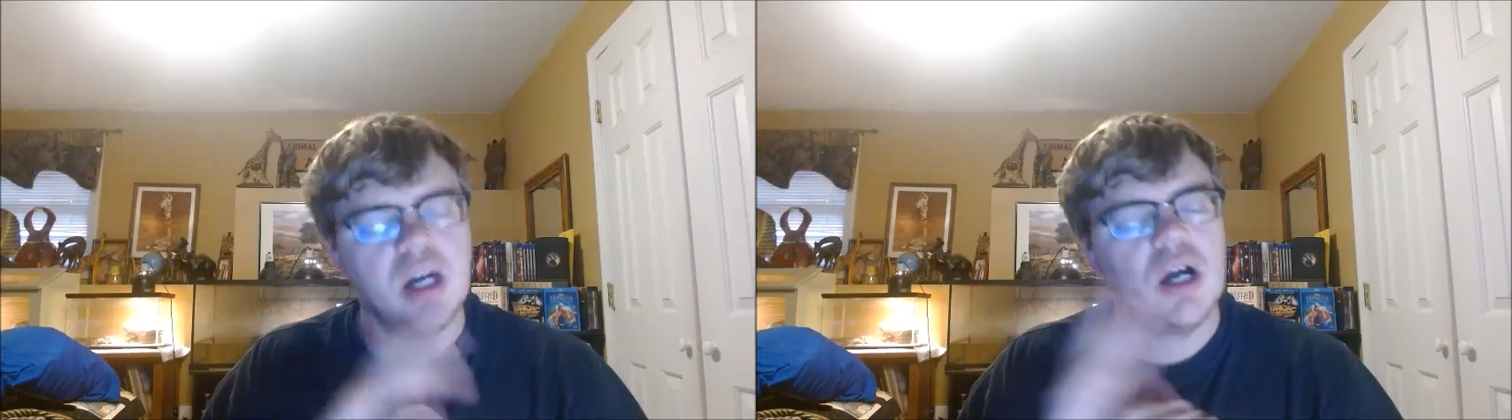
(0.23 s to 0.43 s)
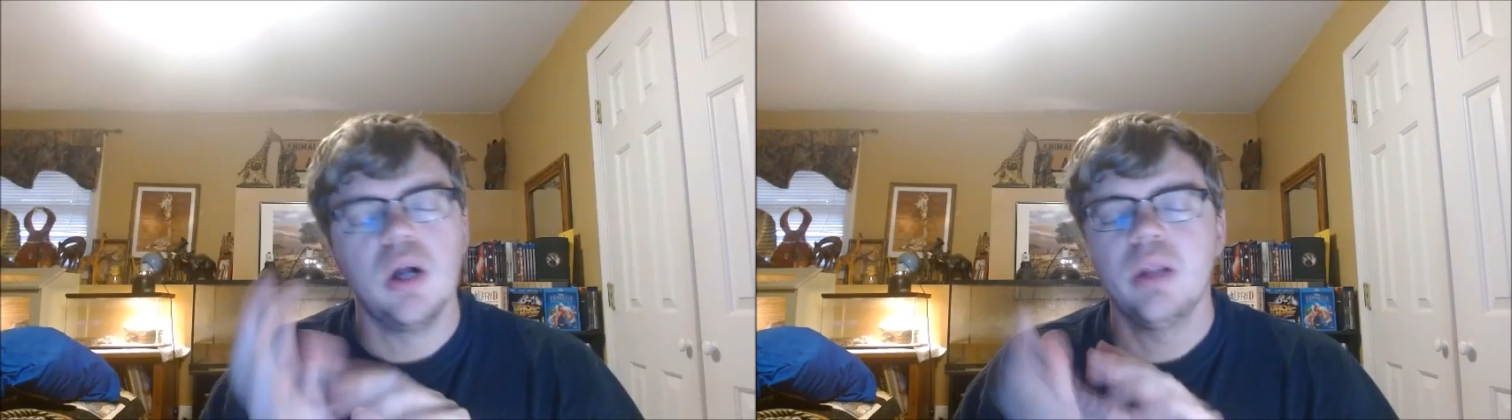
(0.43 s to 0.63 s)

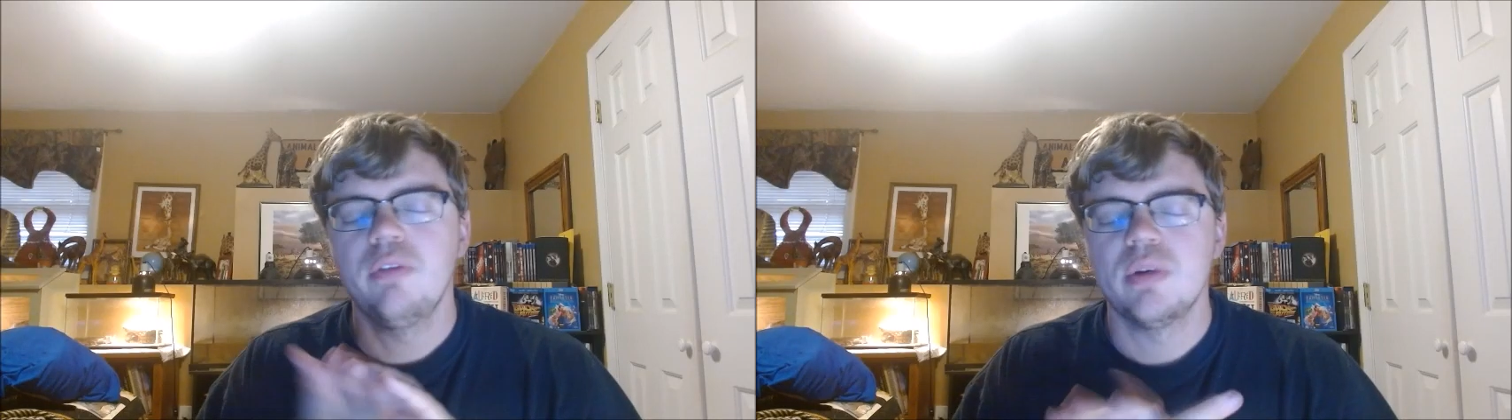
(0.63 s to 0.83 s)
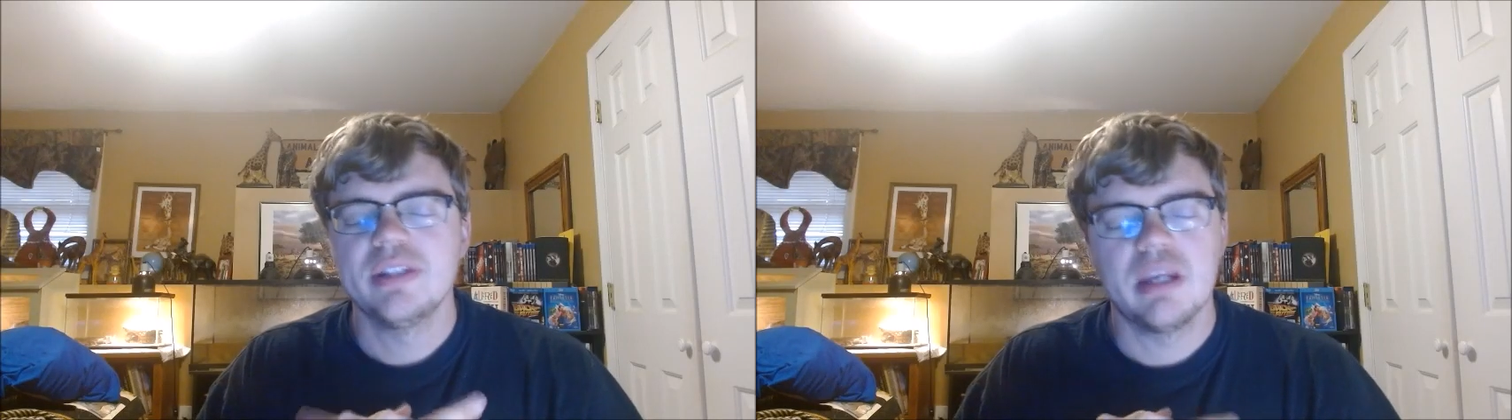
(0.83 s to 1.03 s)
Hello
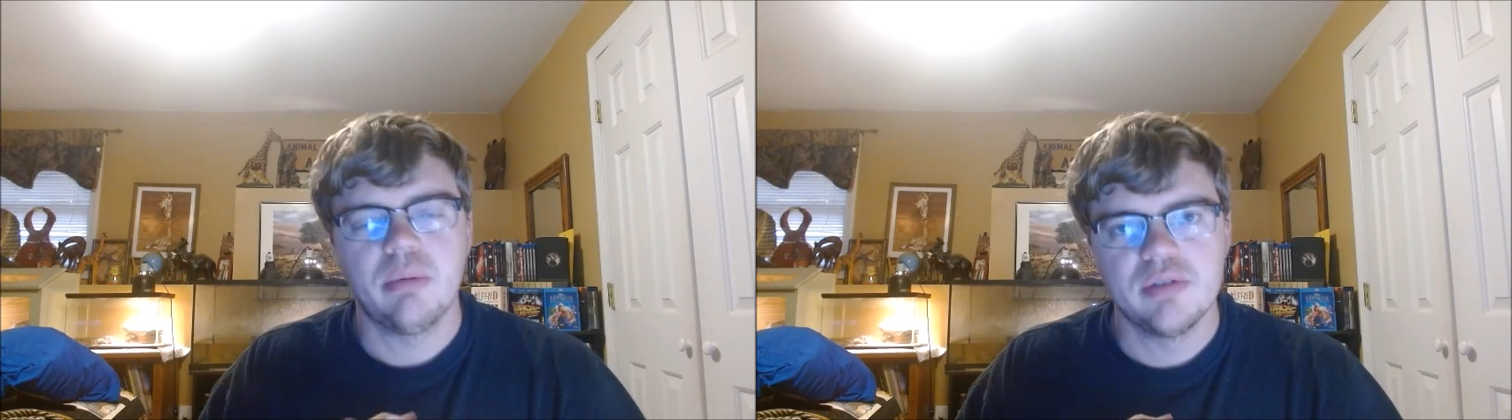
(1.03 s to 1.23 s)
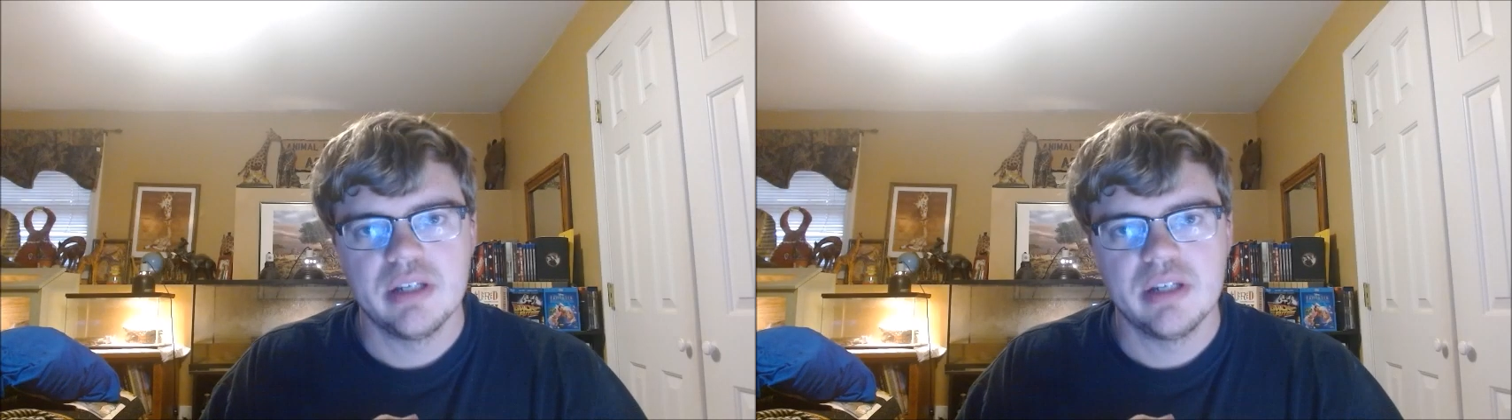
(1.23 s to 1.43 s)
everyone,
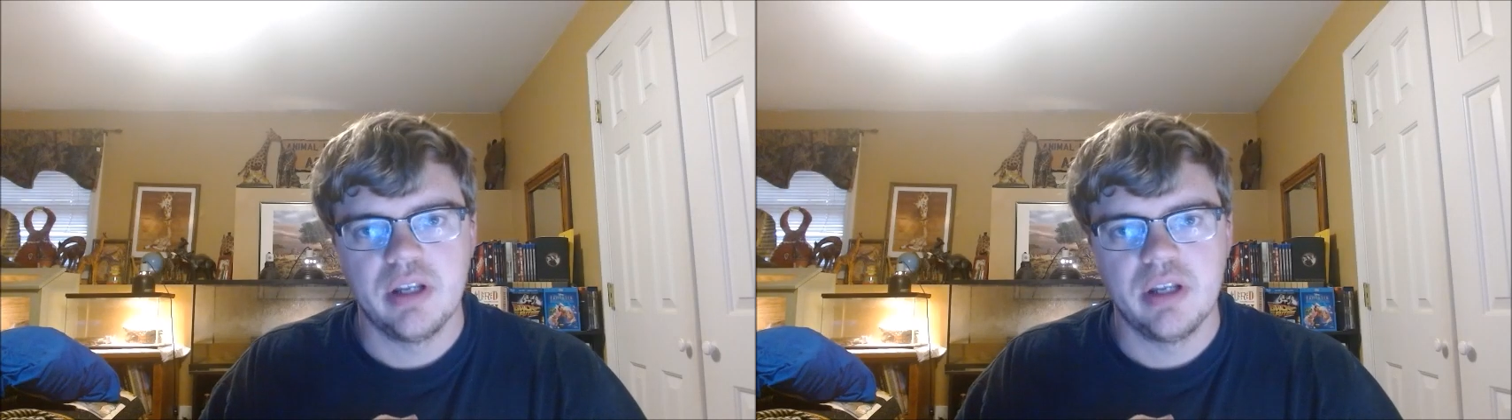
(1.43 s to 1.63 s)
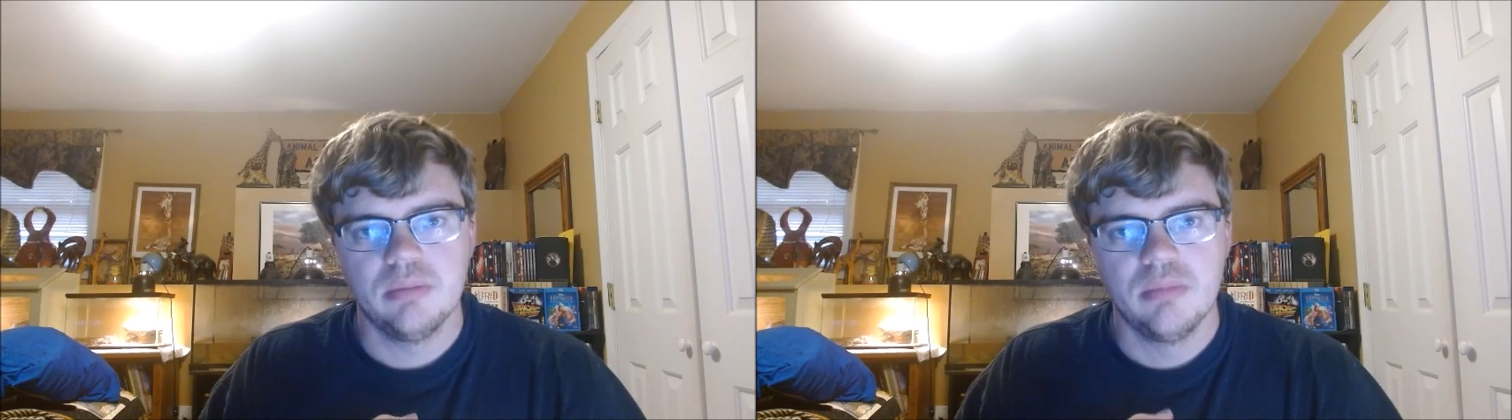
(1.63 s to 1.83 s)

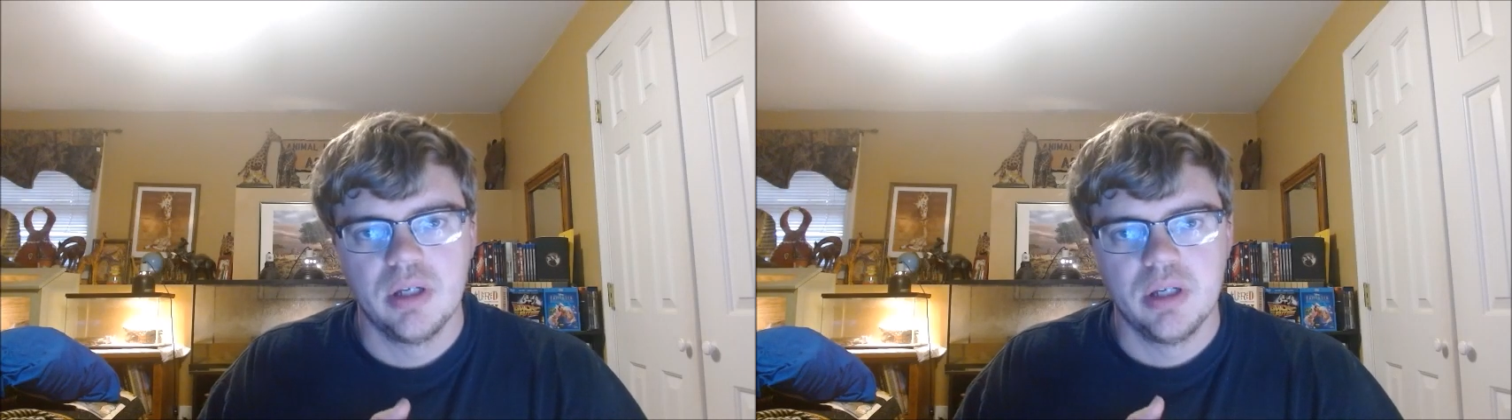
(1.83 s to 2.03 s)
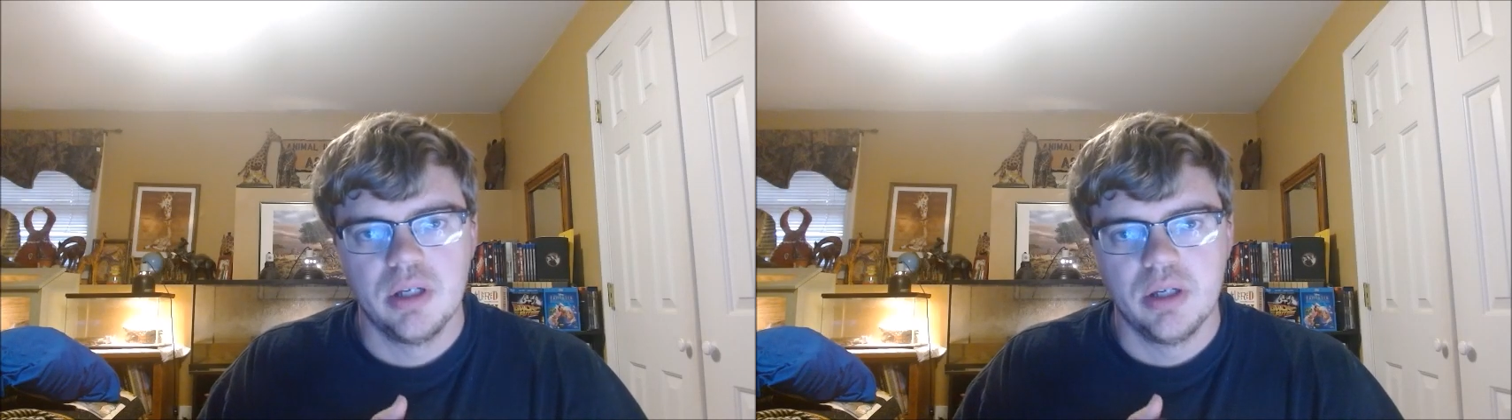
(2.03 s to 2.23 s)
Sigma107 here.
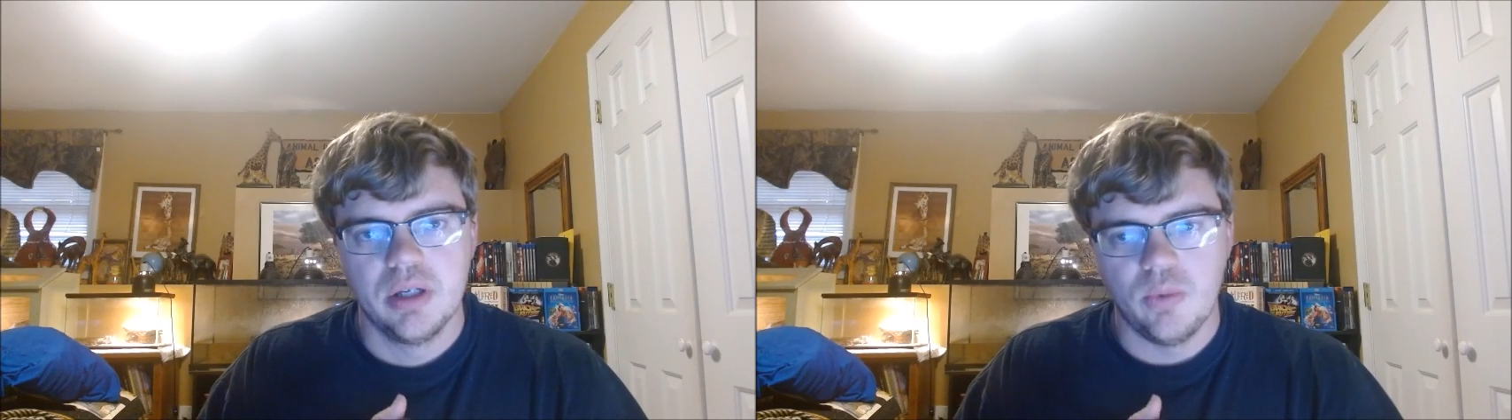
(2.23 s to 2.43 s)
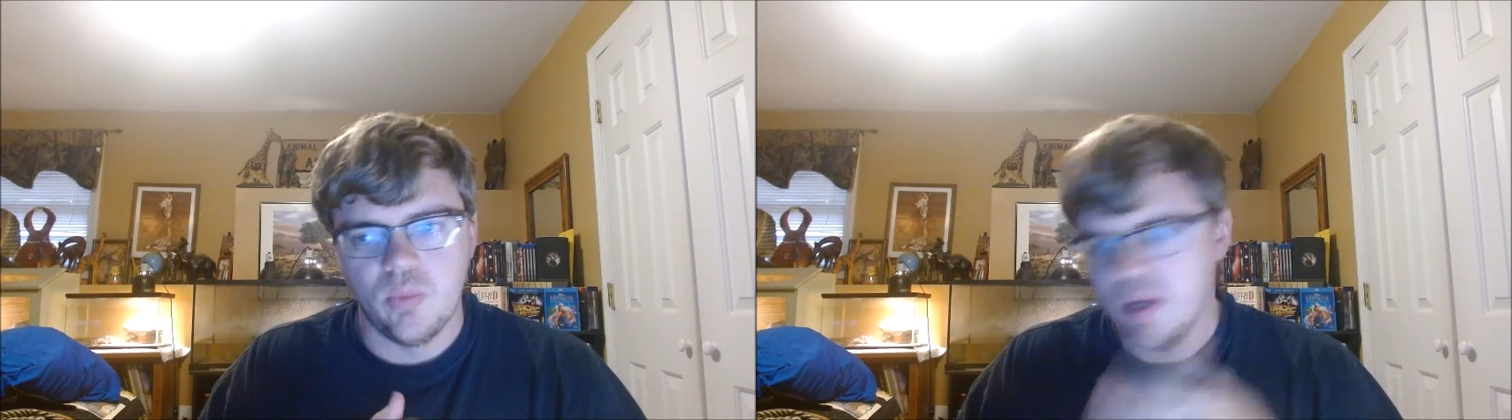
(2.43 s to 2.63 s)

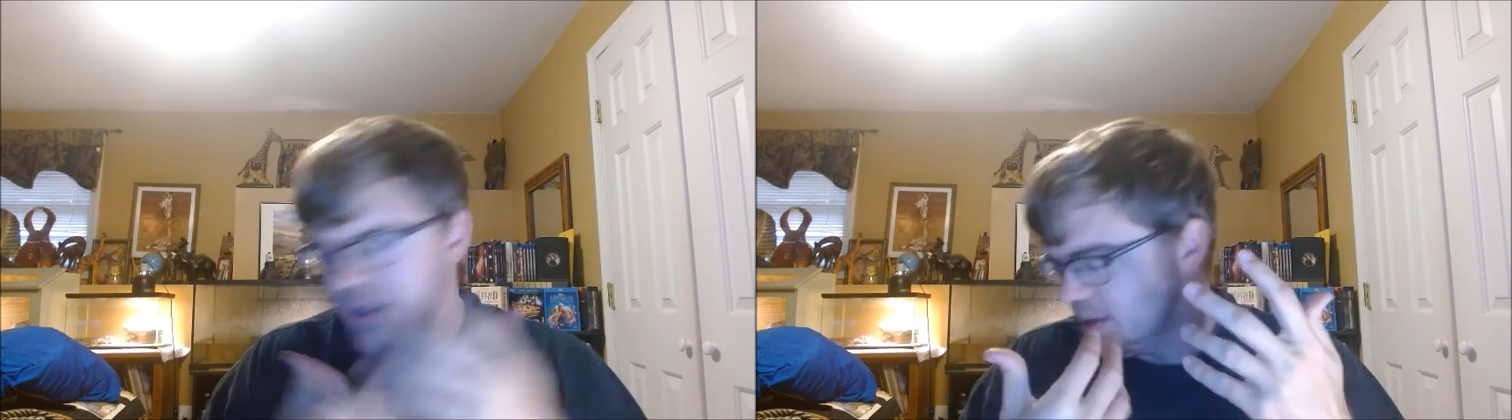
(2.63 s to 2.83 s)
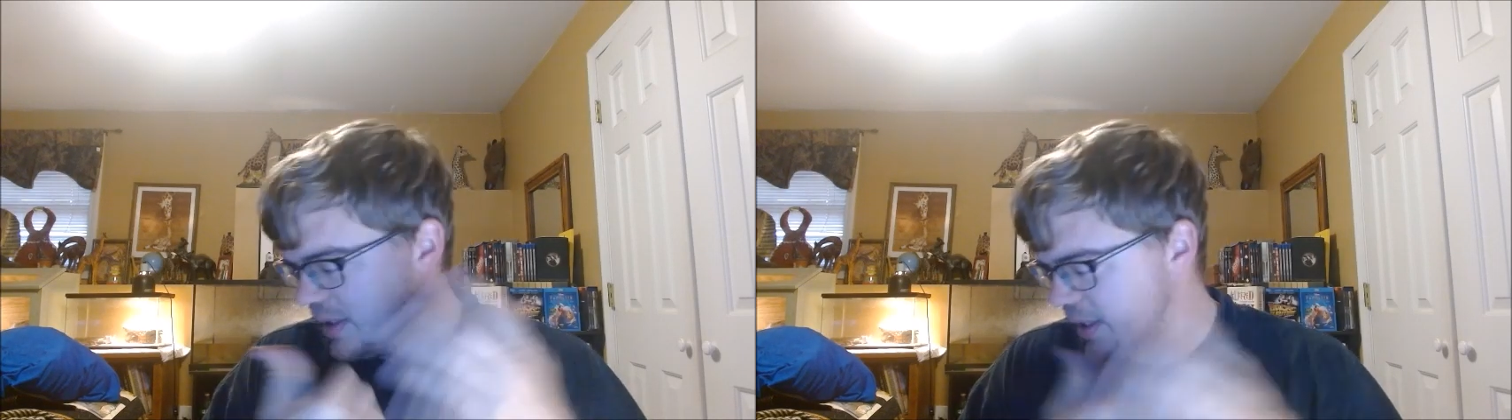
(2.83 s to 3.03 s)
Well,